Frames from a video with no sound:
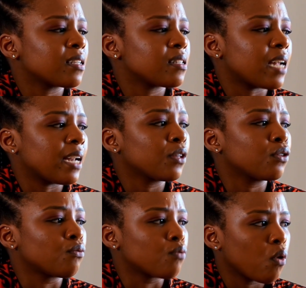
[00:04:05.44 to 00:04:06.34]

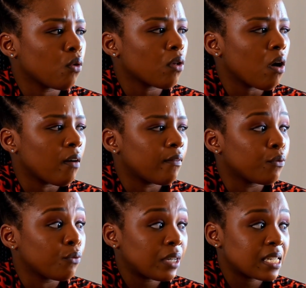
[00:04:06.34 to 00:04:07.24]
understanding the role
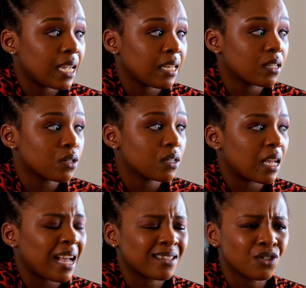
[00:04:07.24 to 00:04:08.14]
of
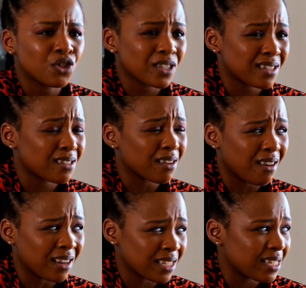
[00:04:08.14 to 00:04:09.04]
retailers as just
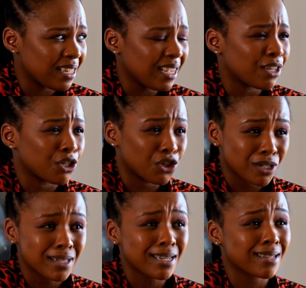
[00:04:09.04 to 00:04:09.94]
honestly a
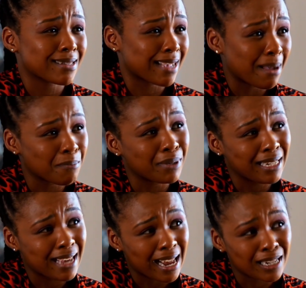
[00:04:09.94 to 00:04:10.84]
logistics
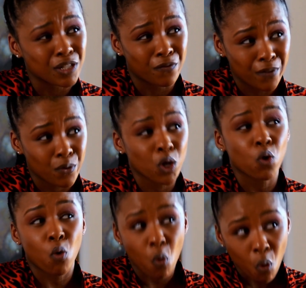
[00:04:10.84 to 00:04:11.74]
company at its very
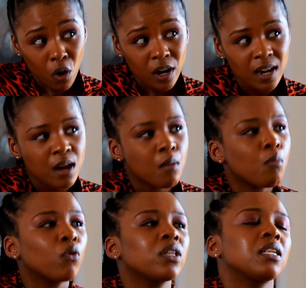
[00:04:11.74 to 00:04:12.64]
core,
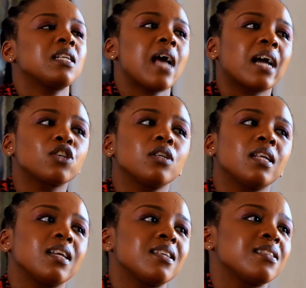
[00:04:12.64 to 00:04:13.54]
more than it
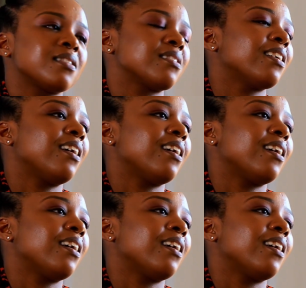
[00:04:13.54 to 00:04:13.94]
actually is,